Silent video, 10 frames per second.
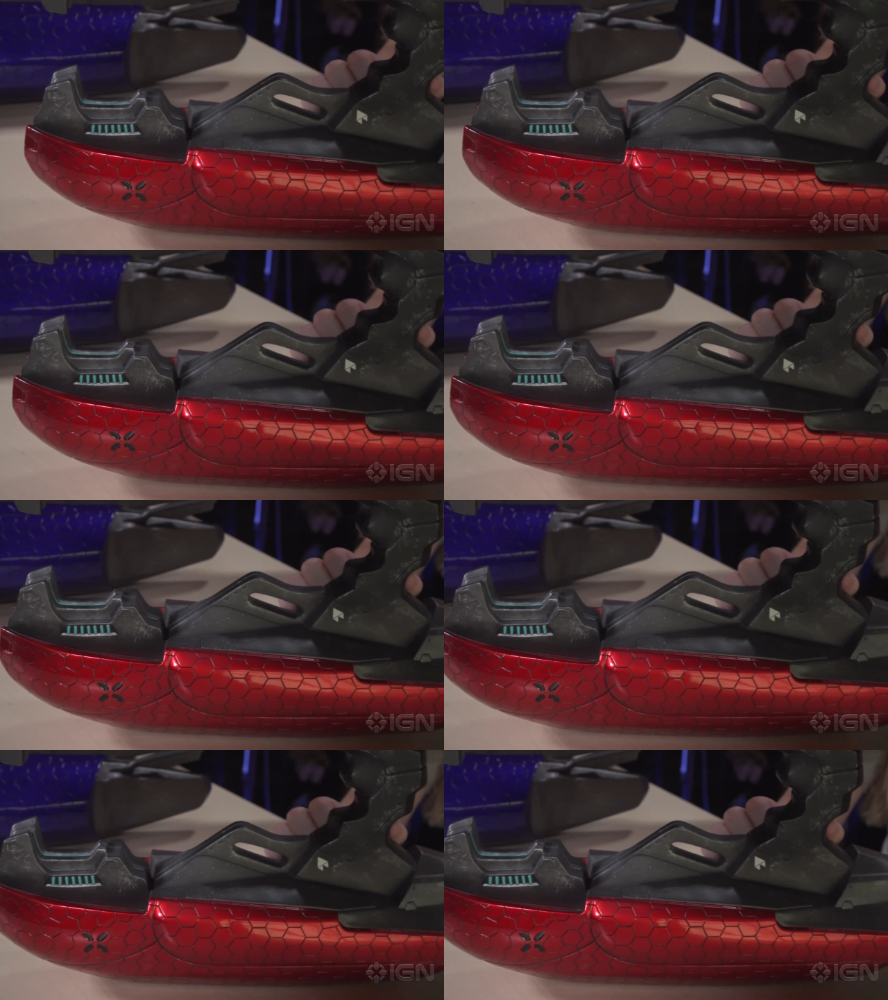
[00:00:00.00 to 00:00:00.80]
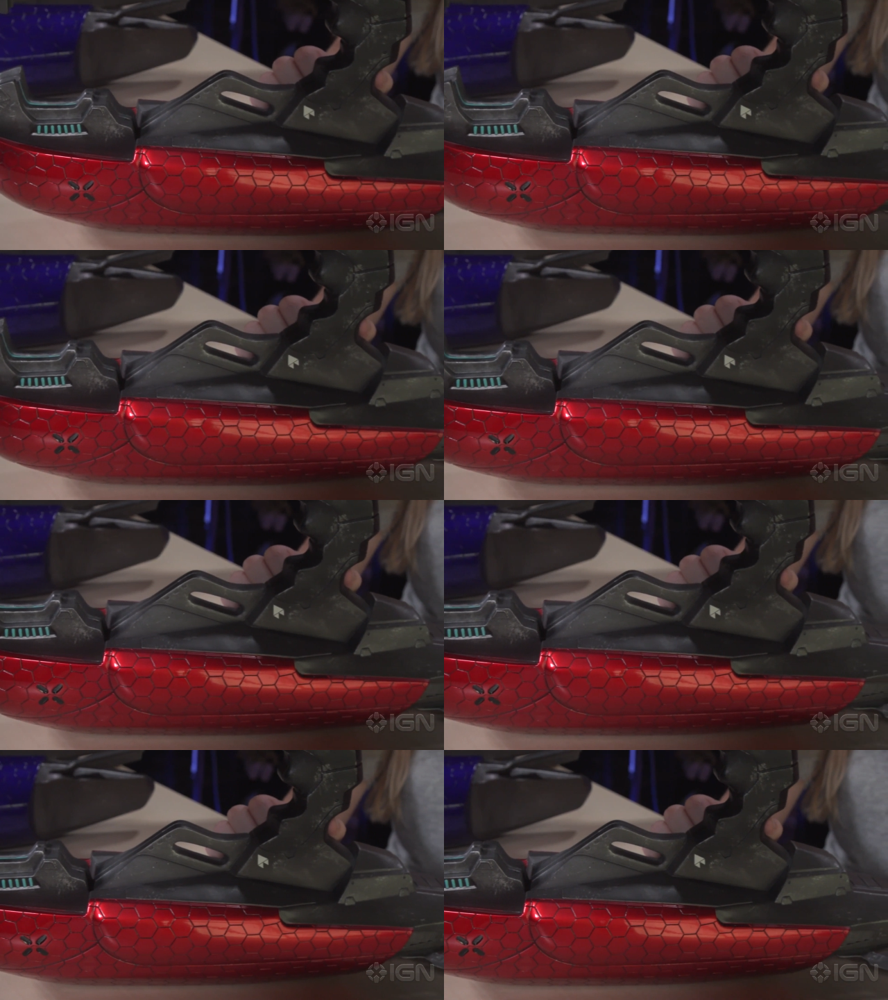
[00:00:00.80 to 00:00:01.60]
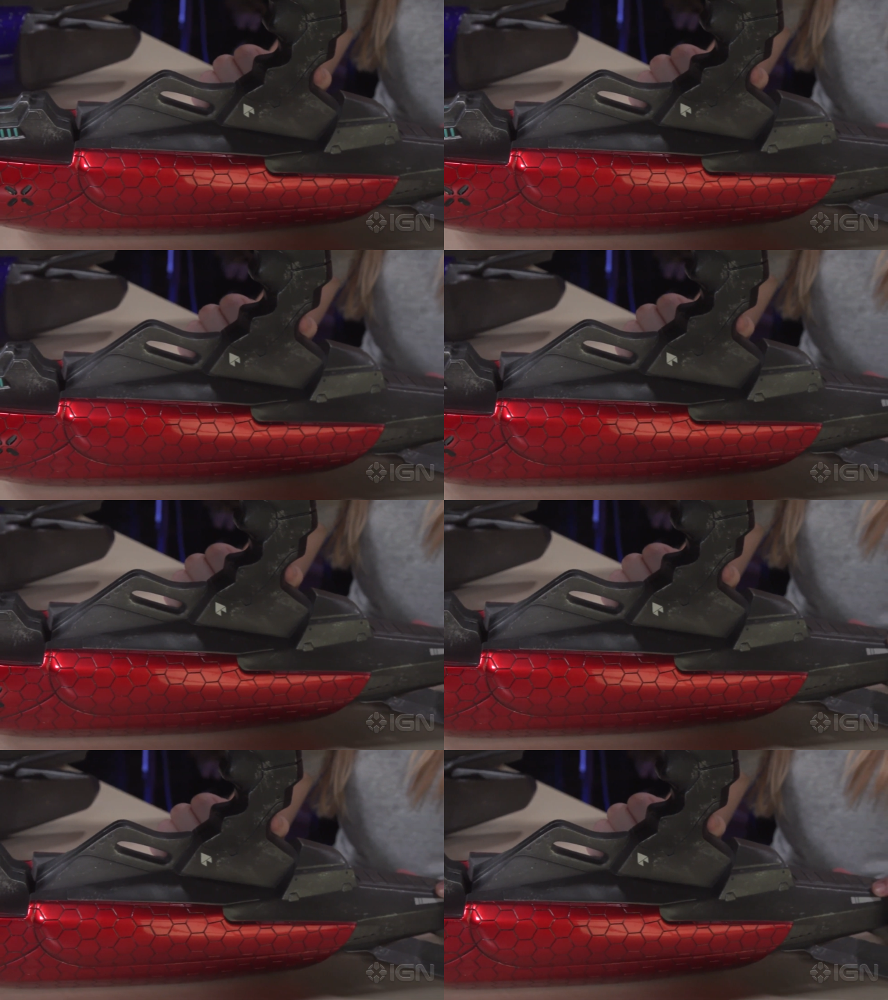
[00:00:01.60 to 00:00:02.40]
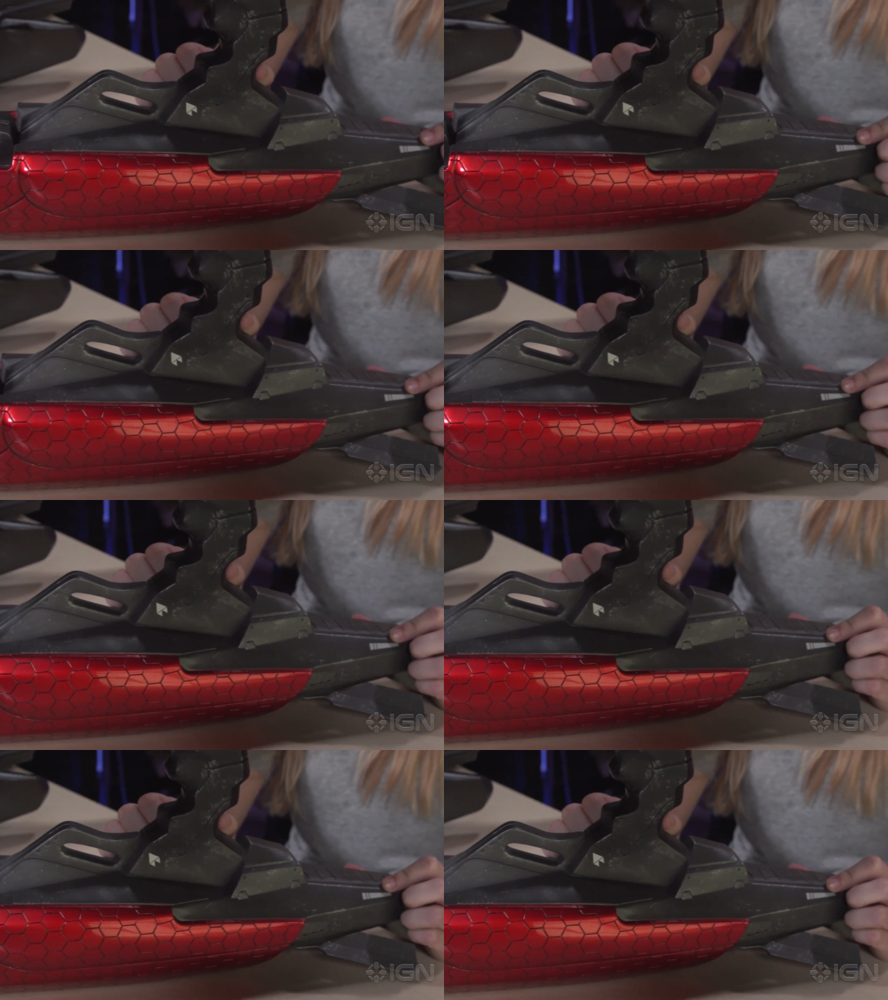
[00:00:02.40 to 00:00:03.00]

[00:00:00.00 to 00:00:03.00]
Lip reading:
Nobody's mouth can be seen.